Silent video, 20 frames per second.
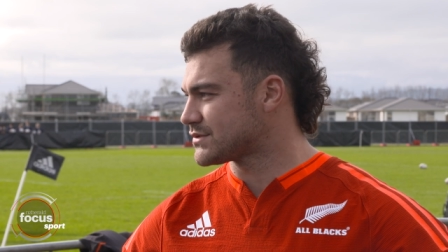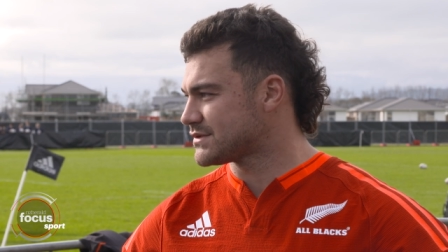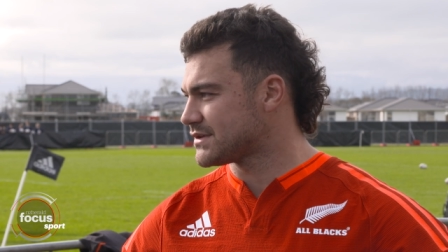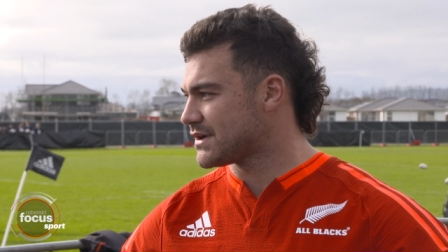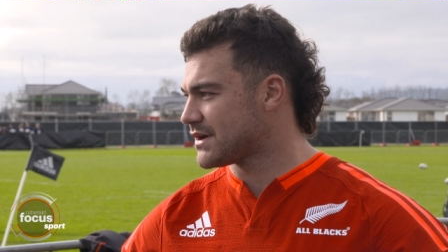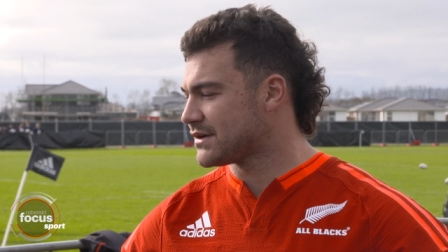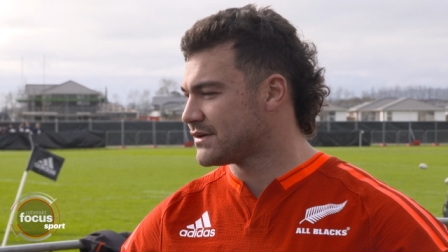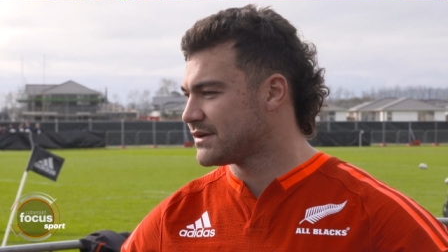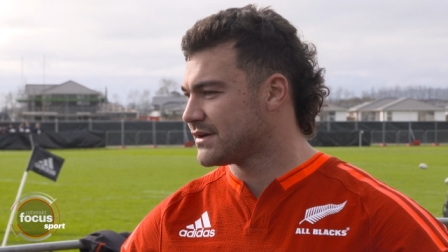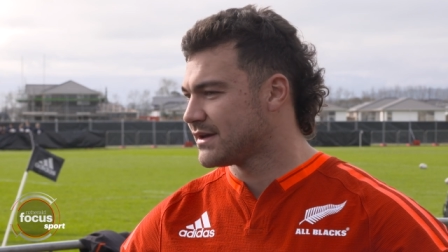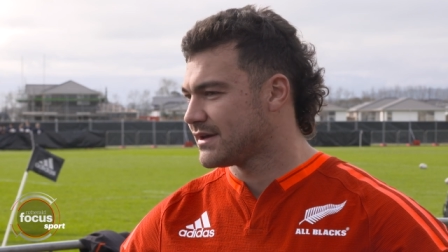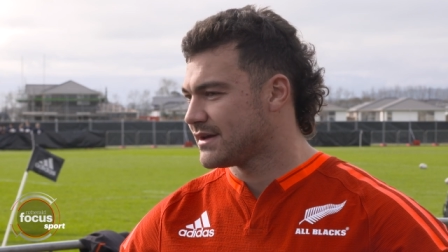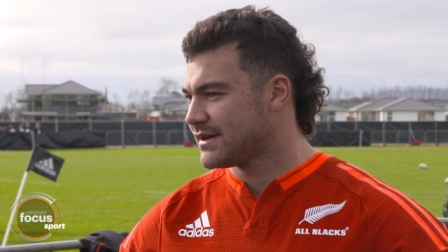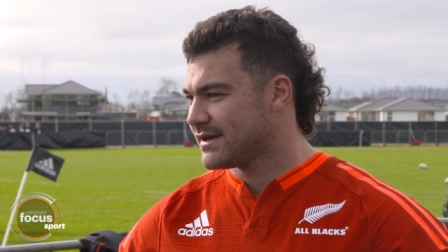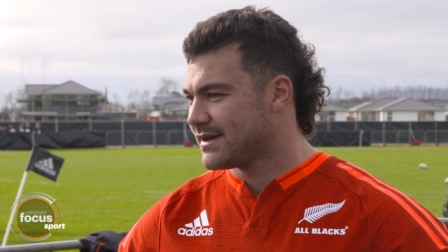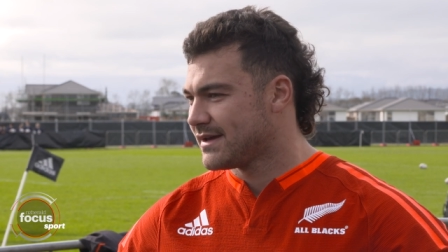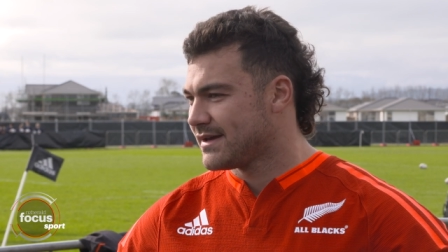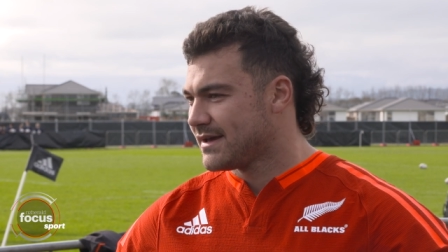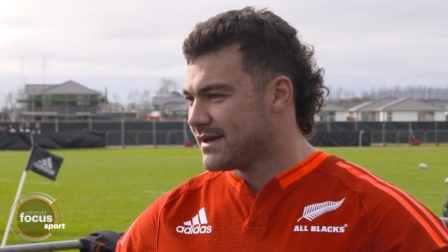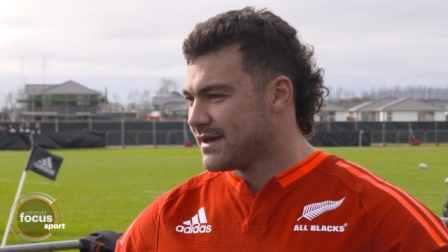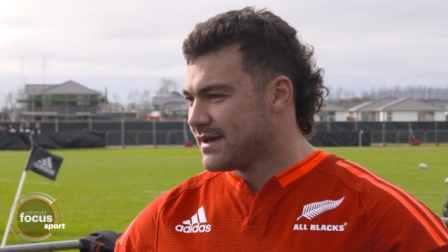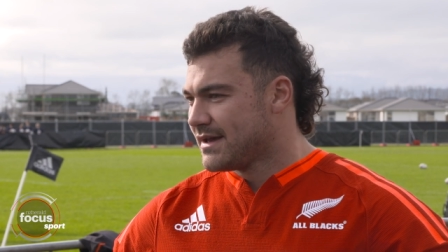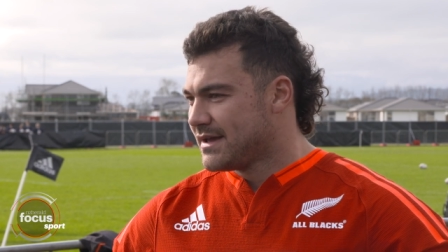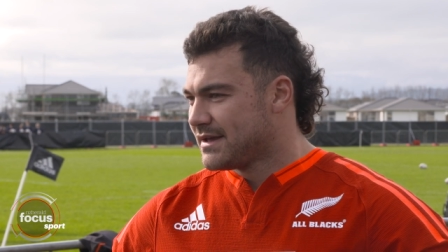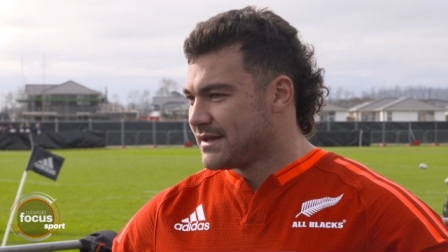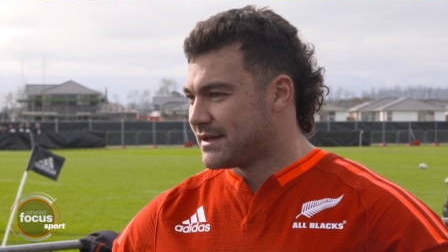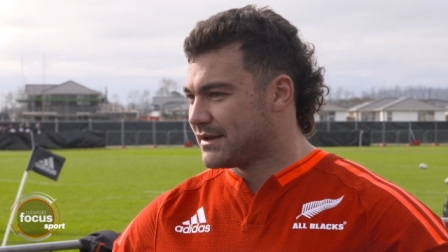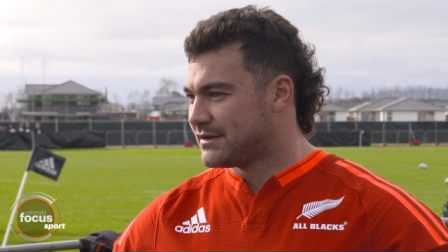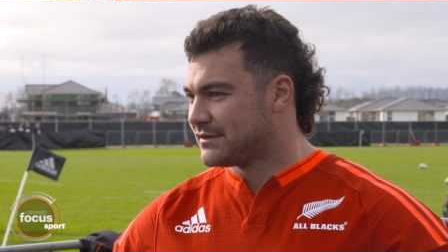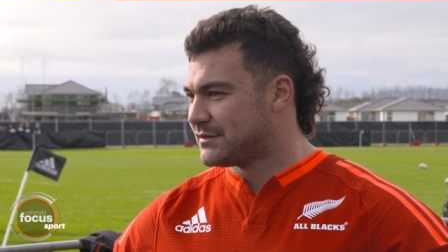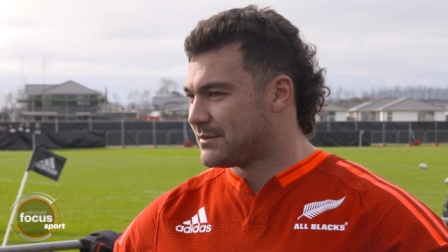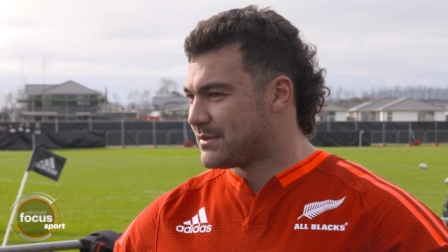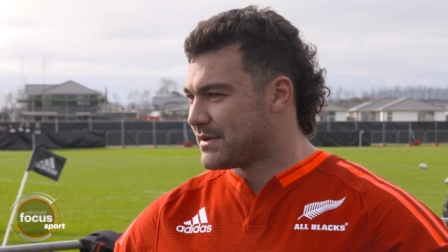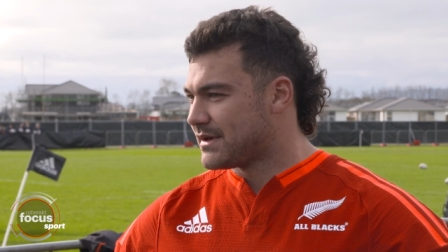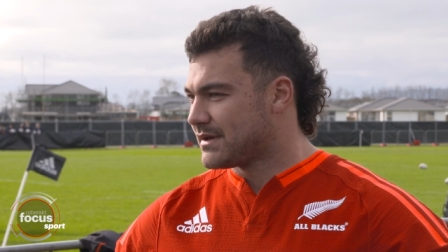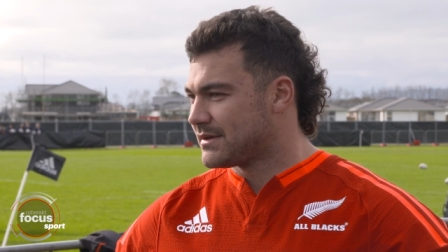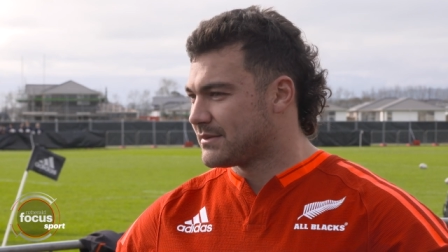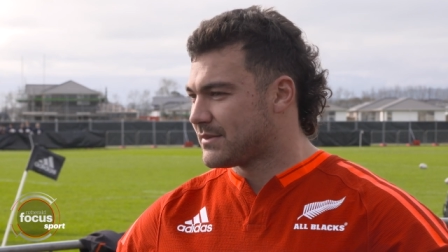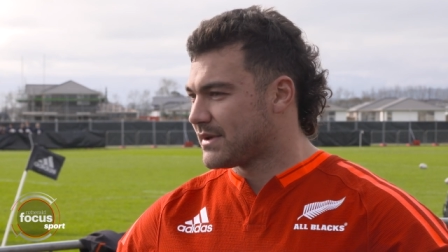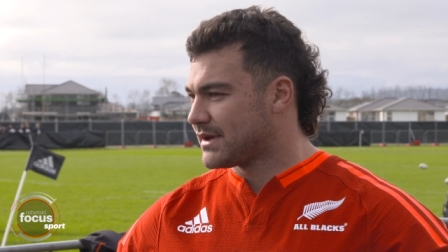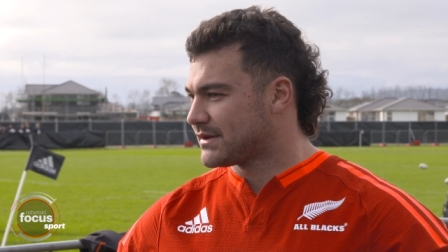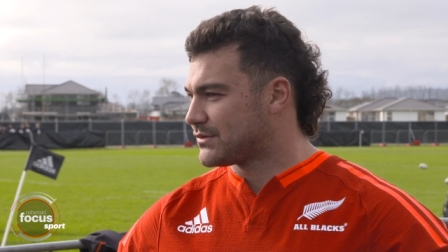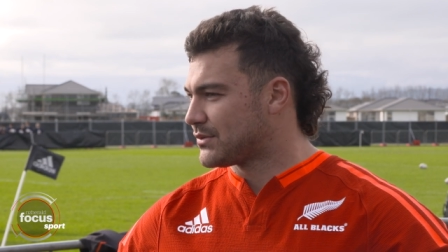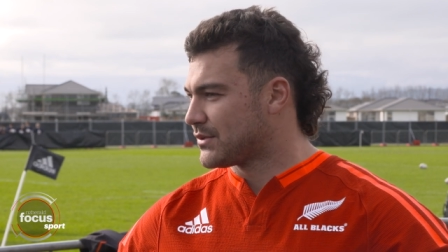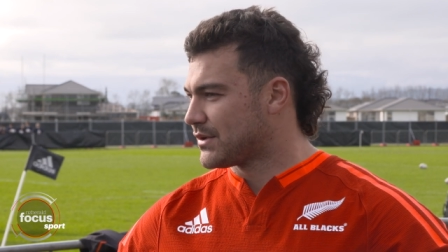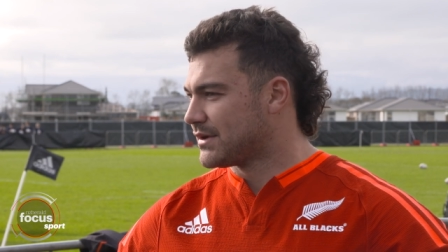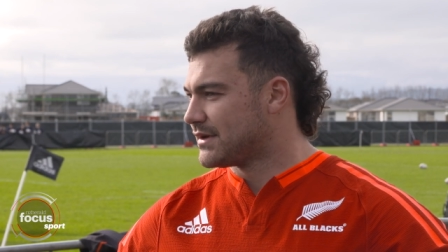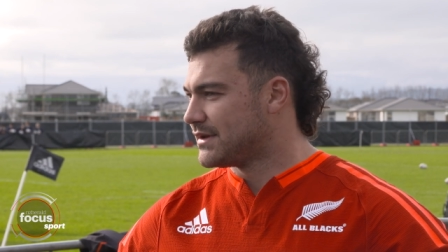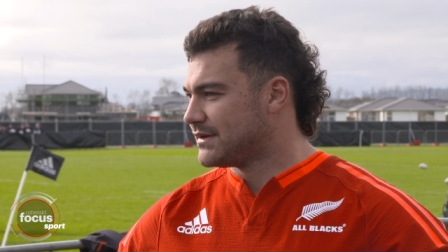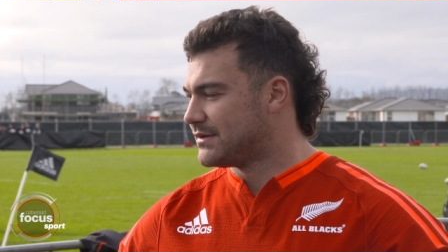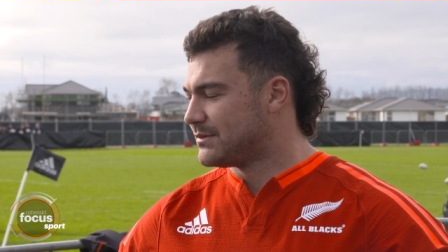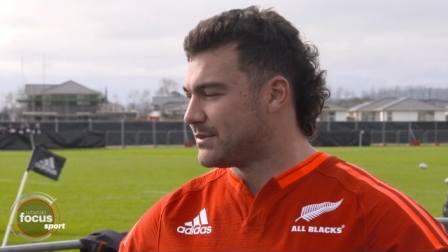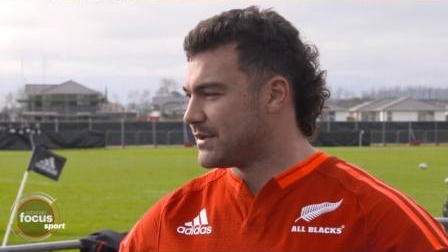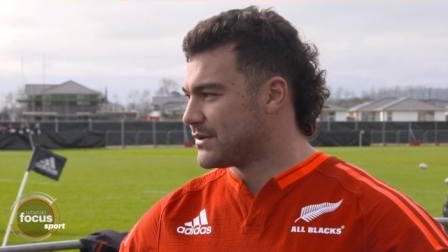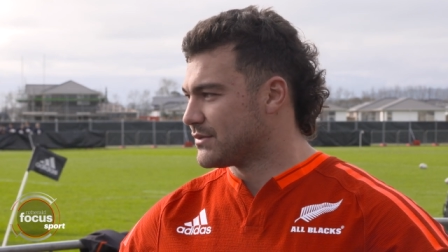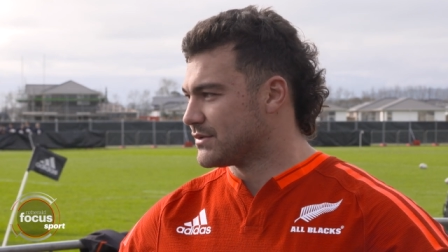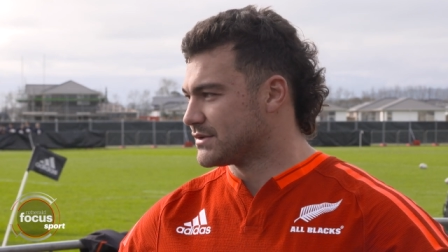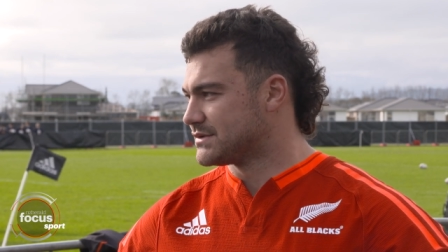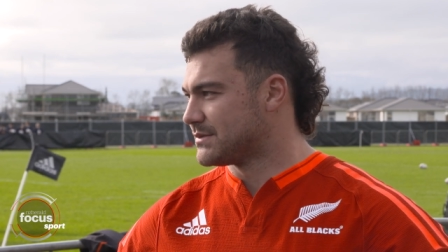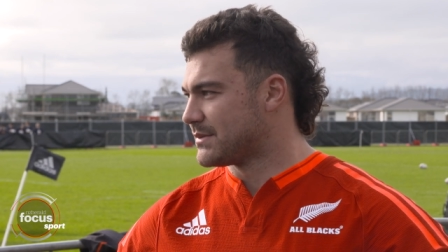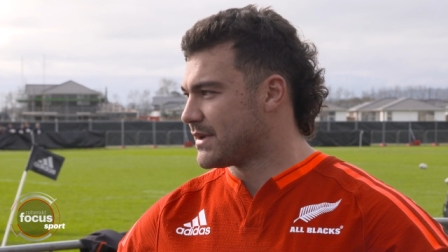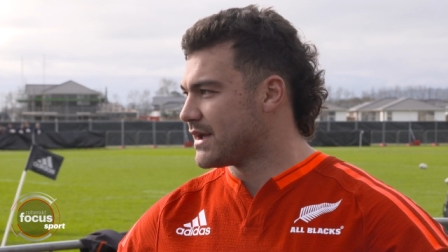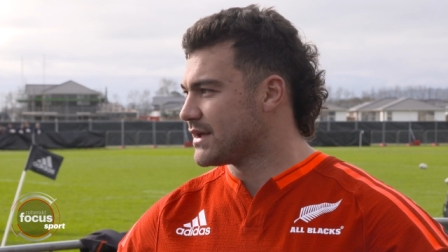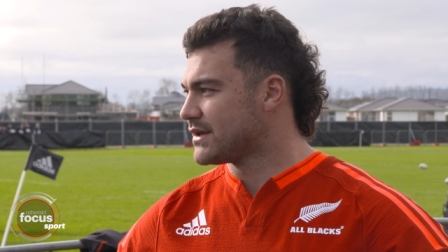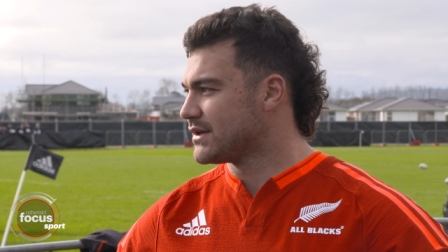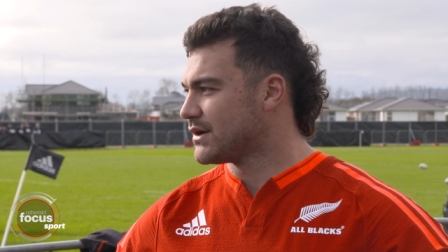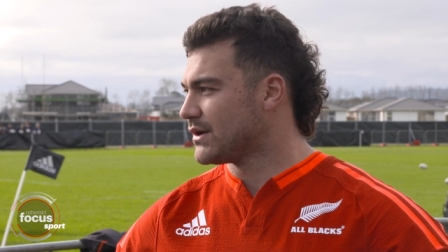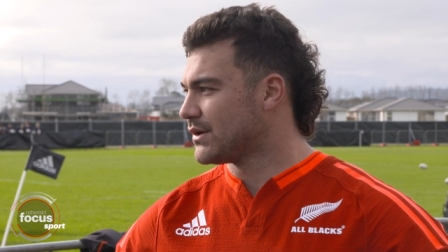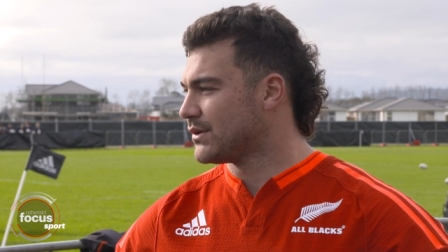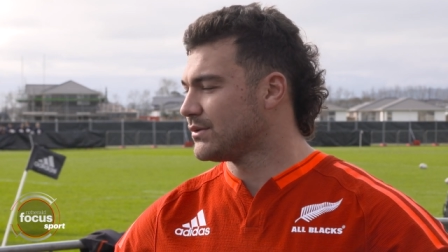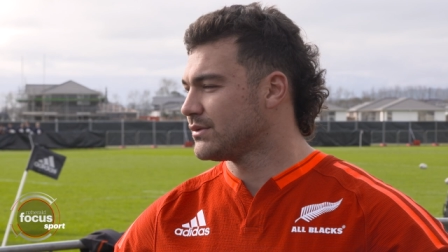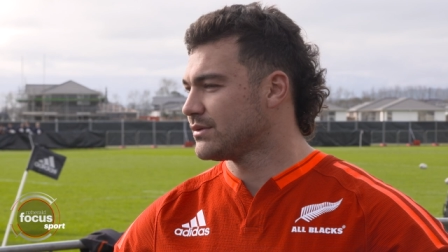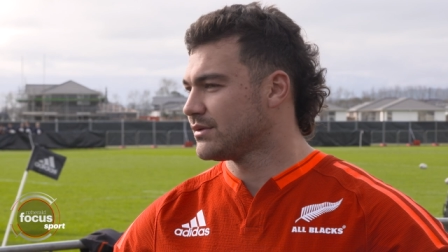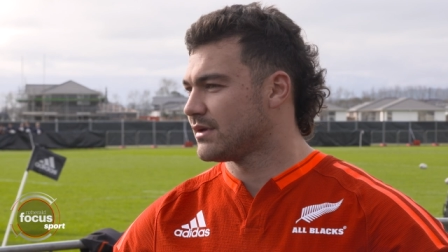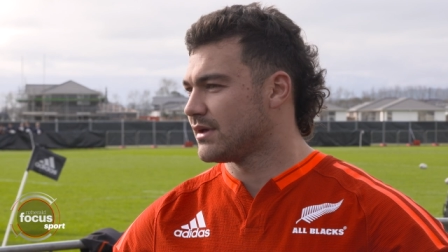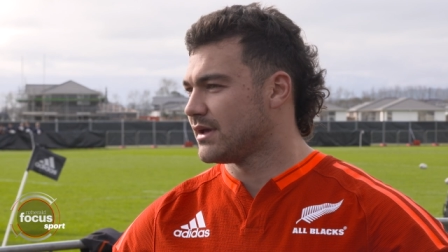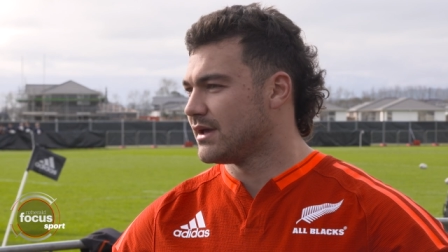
So getting to back to where I needed to be was the main goal.